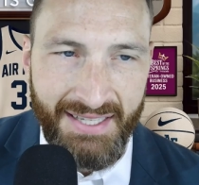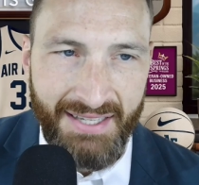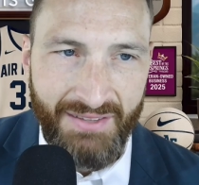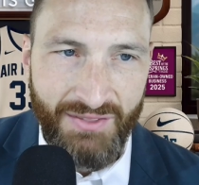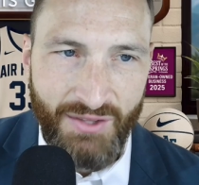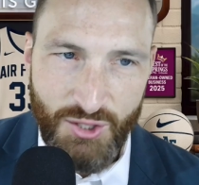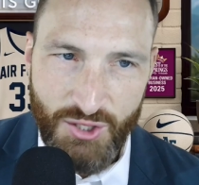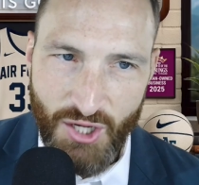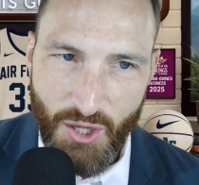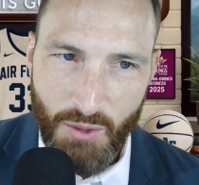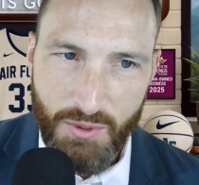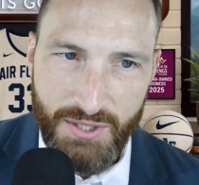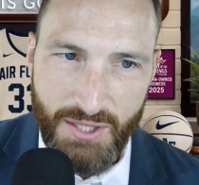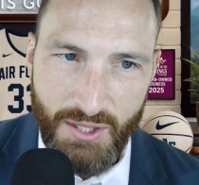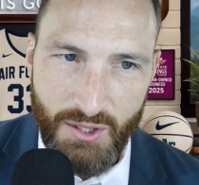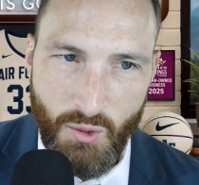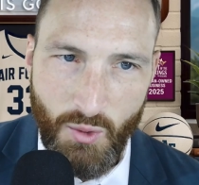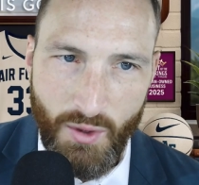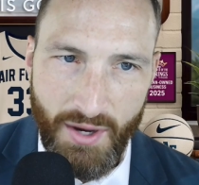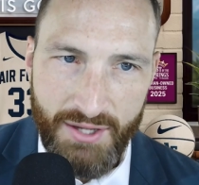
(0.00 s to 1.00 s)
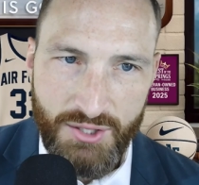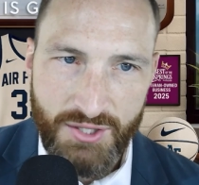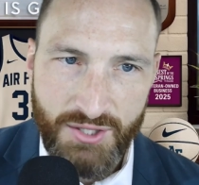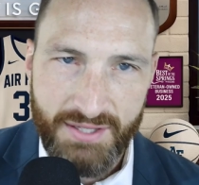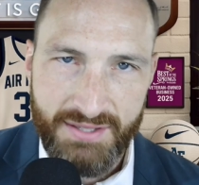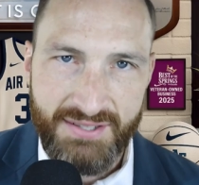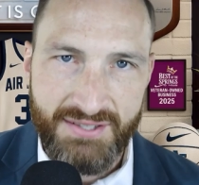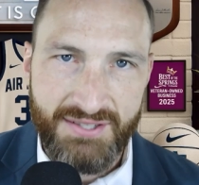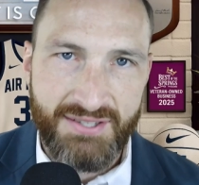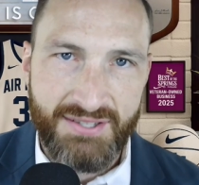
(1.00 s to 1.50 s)
the show with good
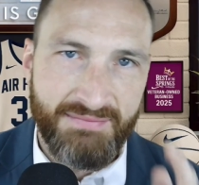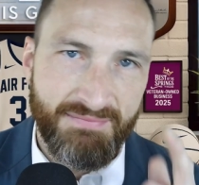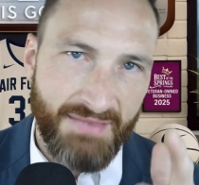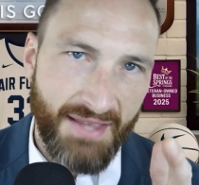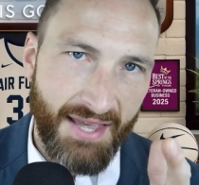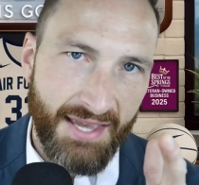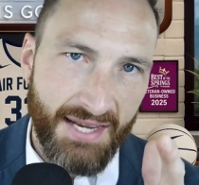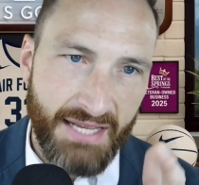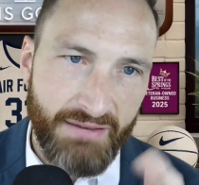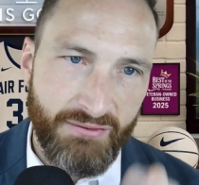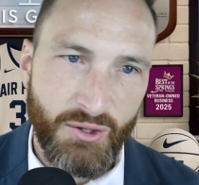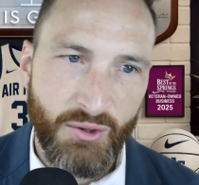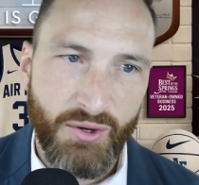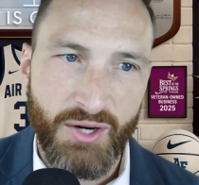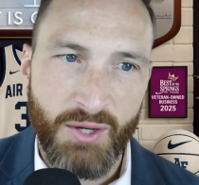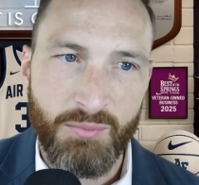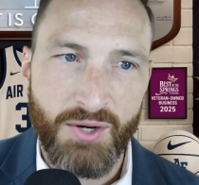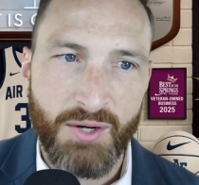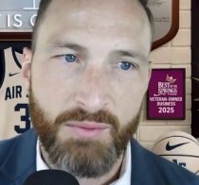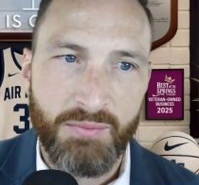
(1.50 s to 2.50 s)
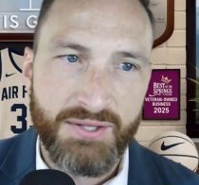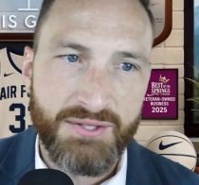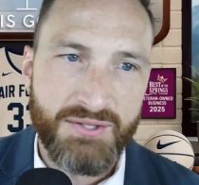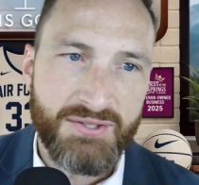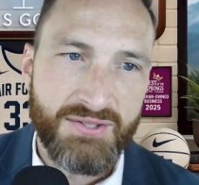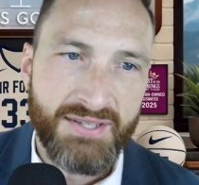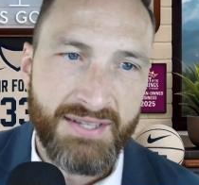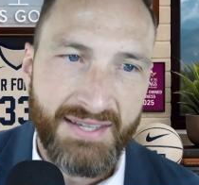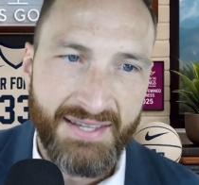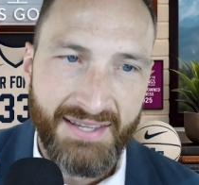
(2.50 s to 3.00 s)
questions and even greater purpose.